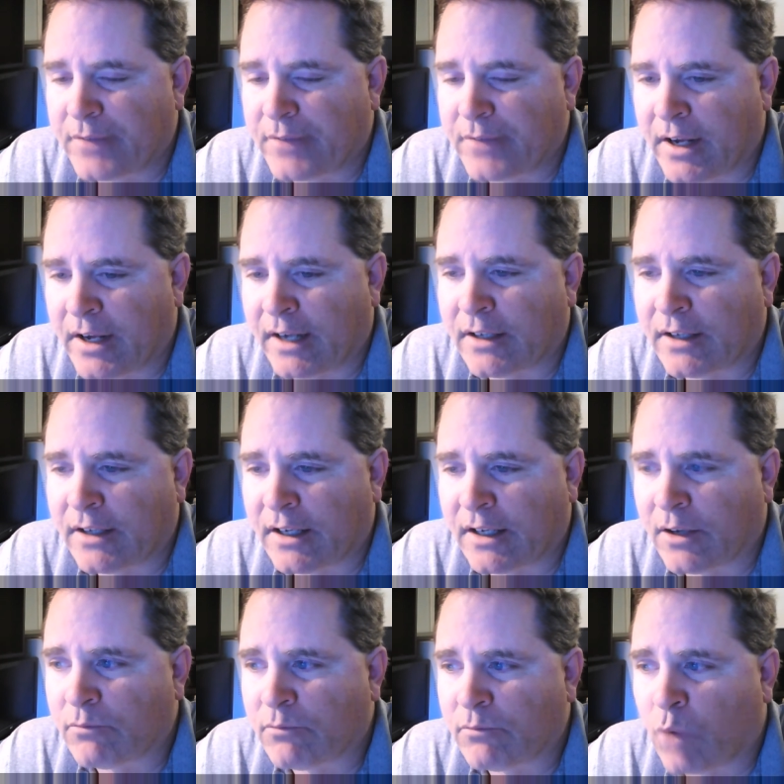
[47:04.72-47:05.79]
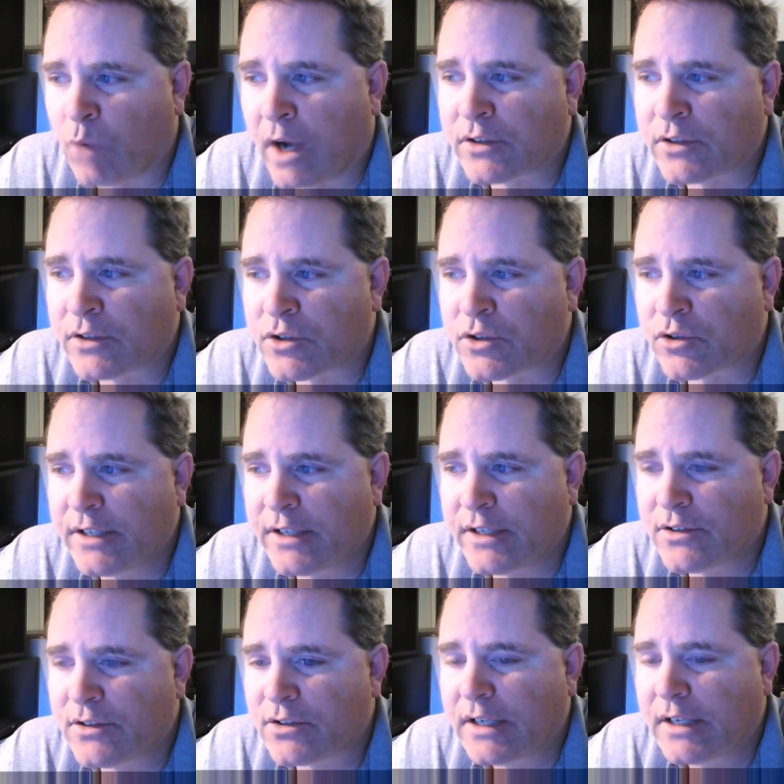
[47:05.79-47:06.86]
and uh, walked the
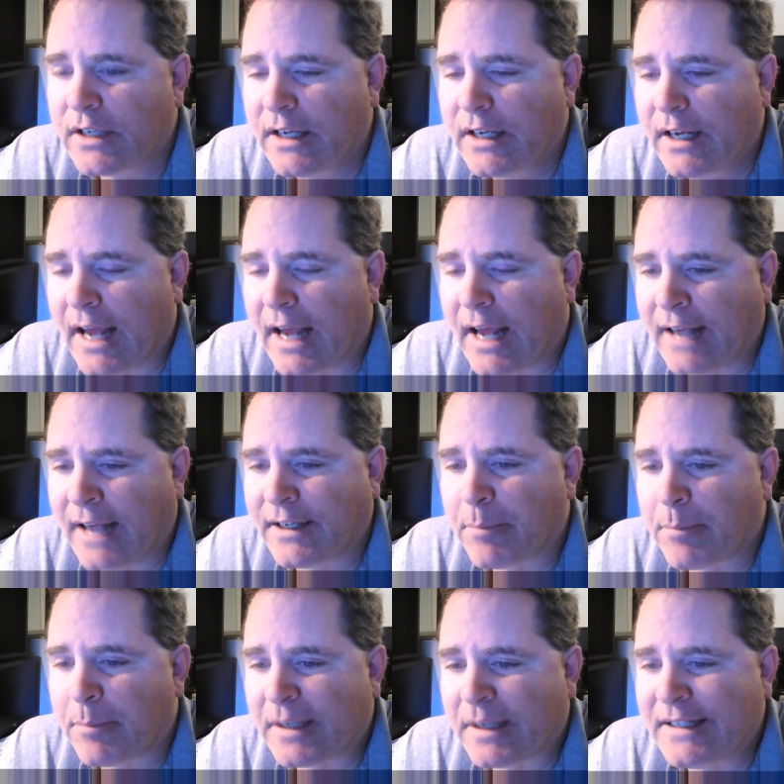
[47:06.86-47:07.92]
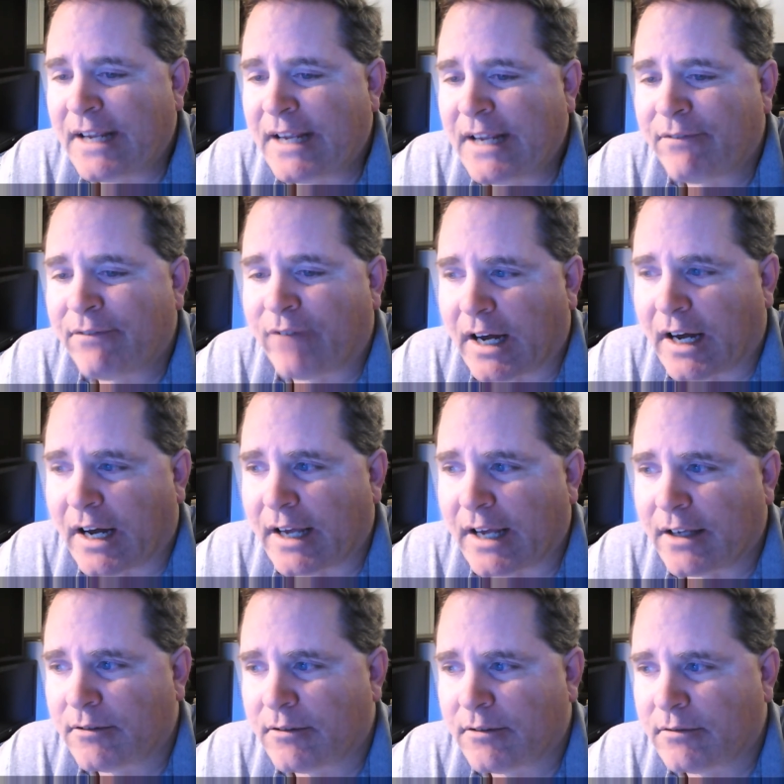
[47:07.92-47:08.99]
streets. Ended up in Nephi,
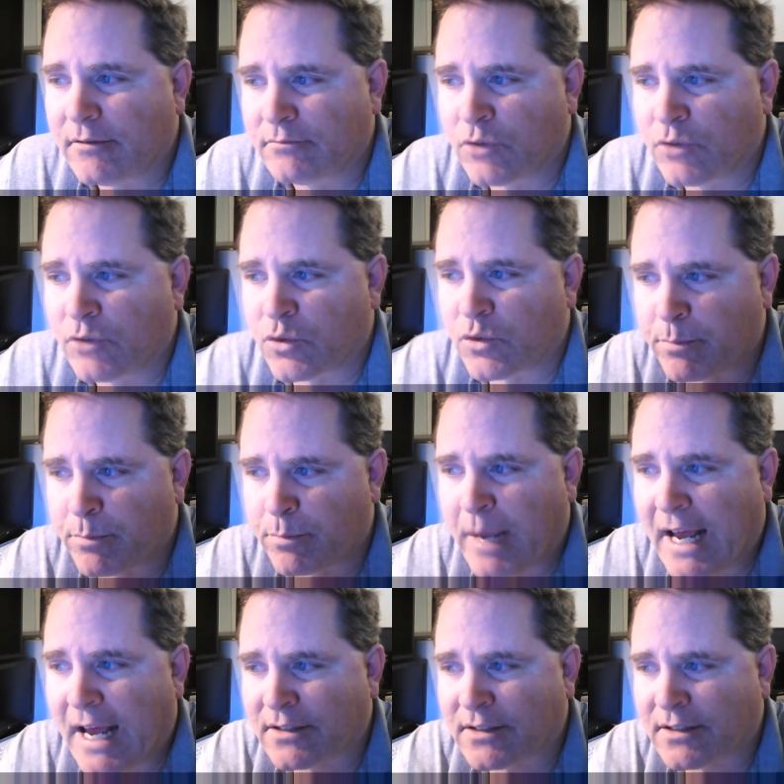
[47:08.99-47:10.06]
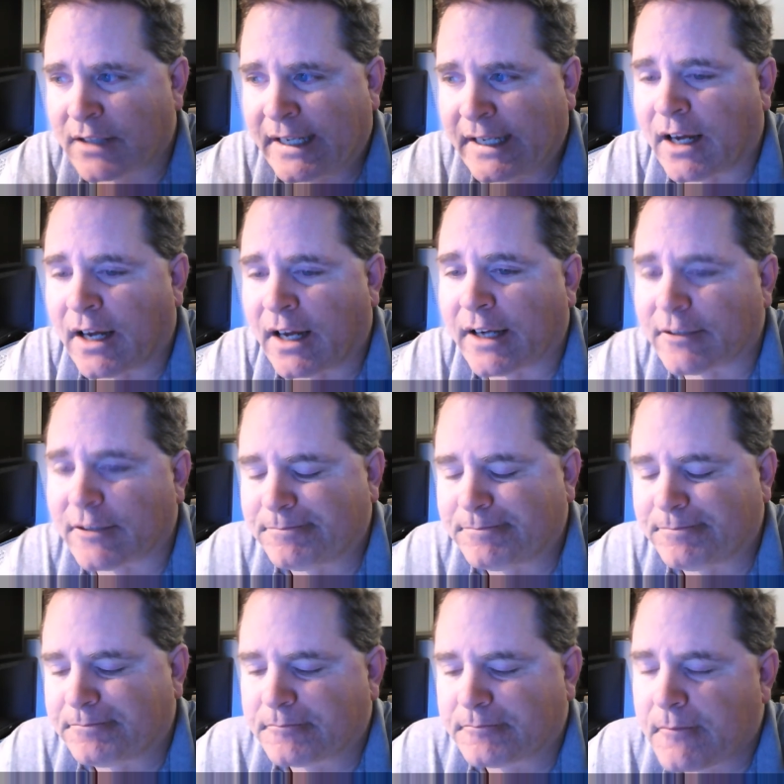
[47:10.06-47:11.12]
which was past Lehi,
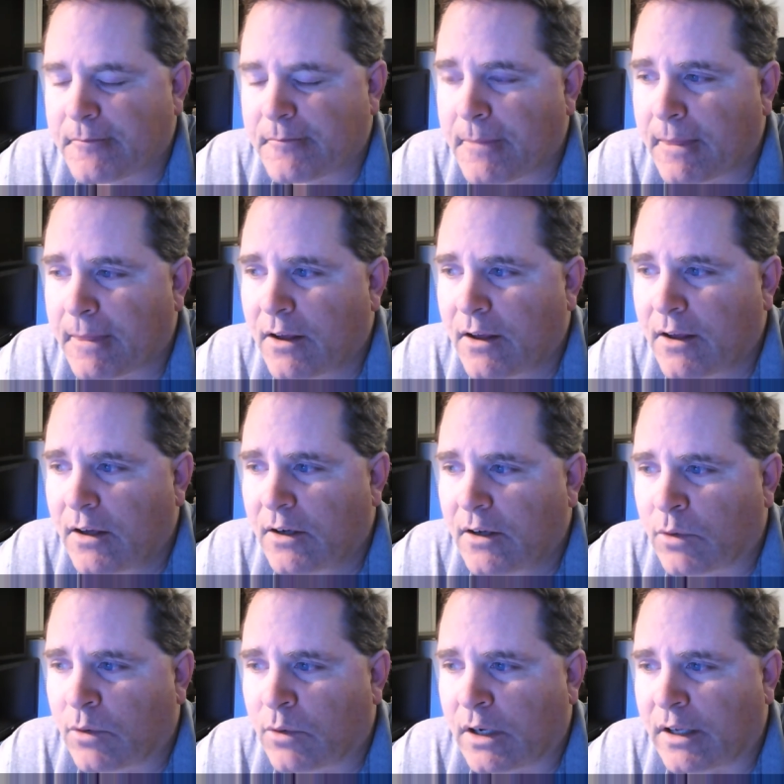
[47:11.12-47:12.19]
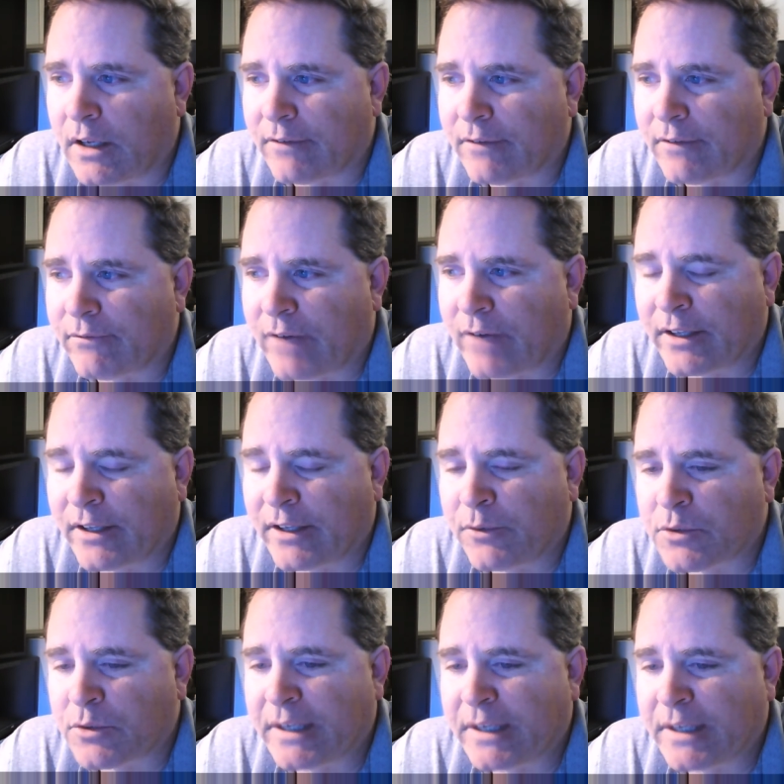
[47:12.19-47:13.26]
when I finally
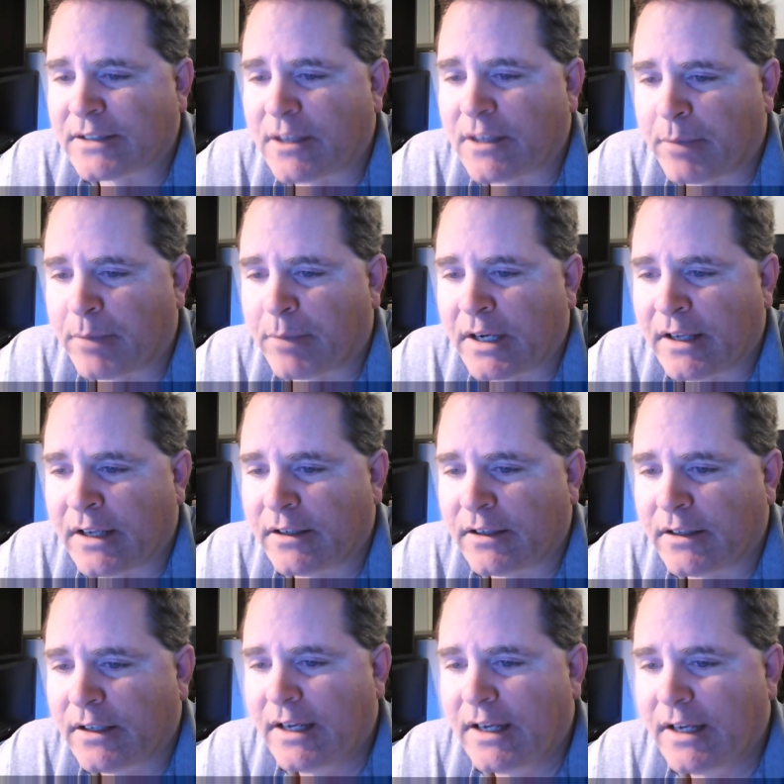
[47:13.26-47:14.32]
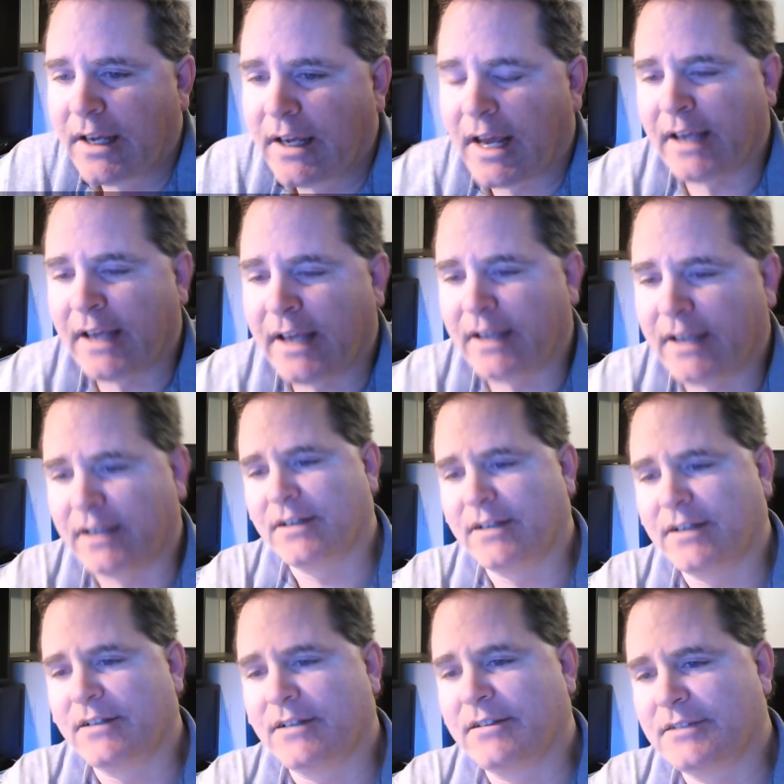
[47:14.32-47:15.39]
was picked up by a
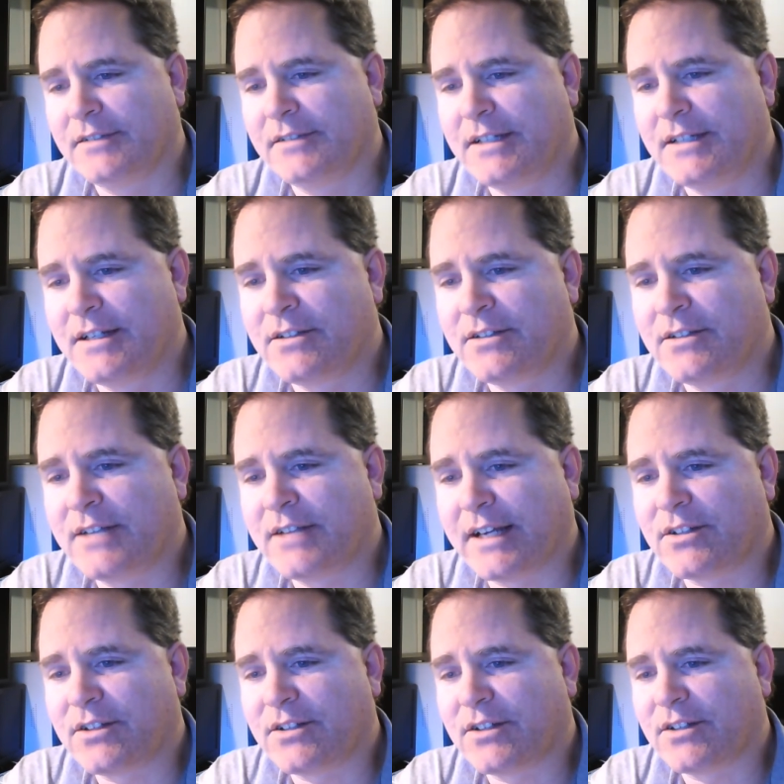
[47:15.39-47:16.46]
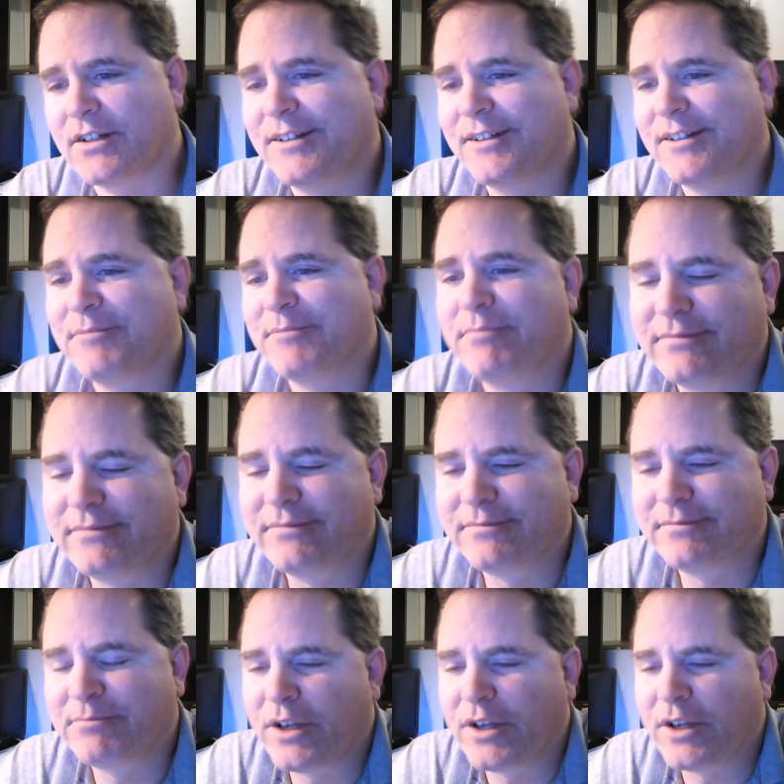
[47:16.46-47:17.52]

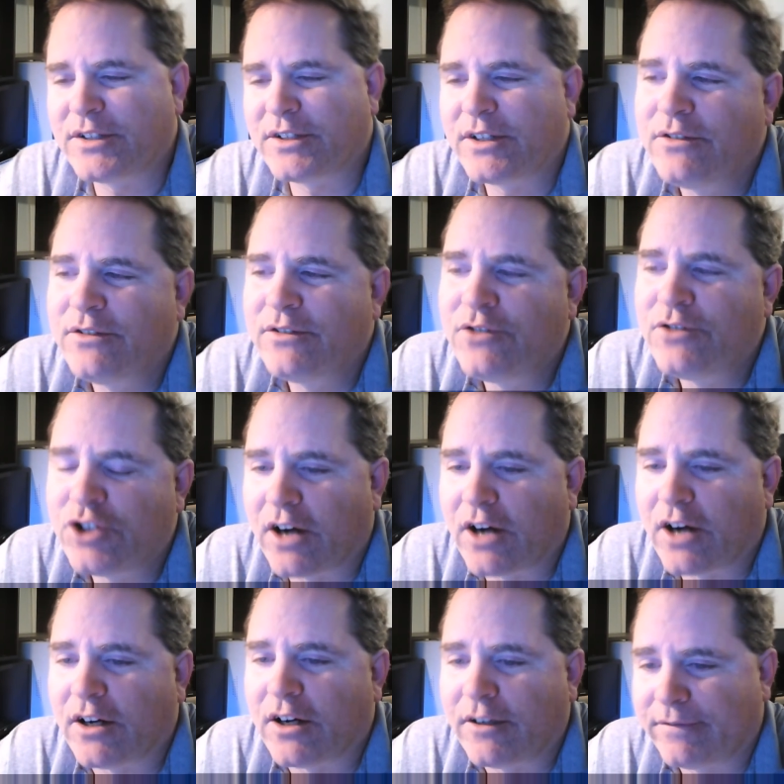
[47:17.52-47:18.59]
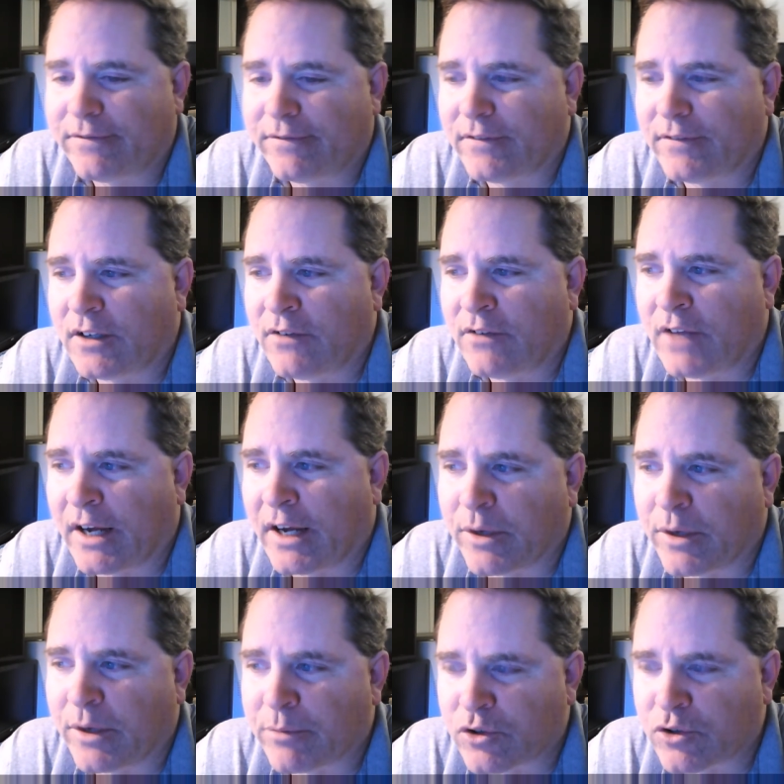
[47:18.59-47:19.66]
six-pointed sheriff of the
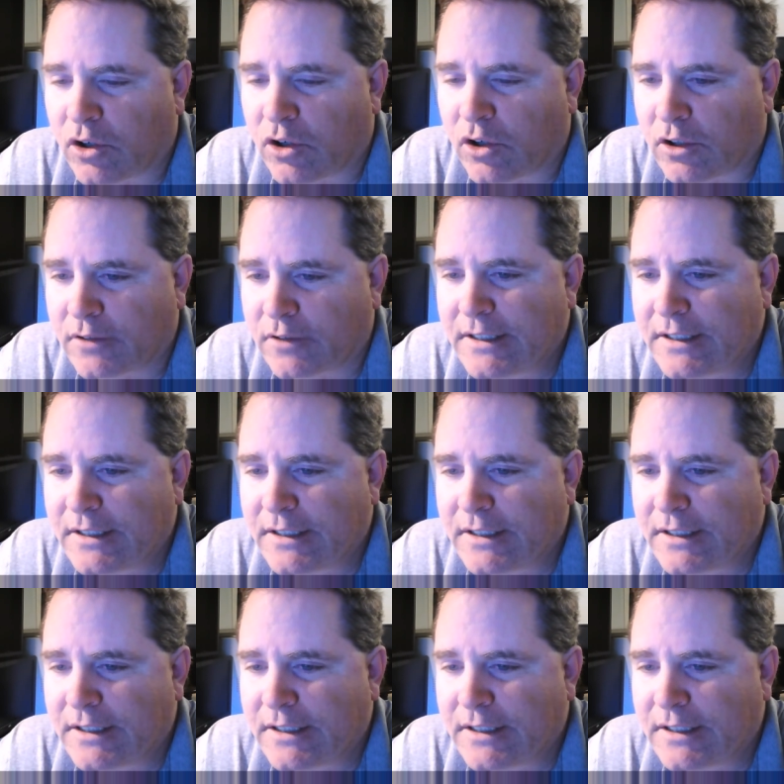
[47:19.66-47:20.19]
highway patrol,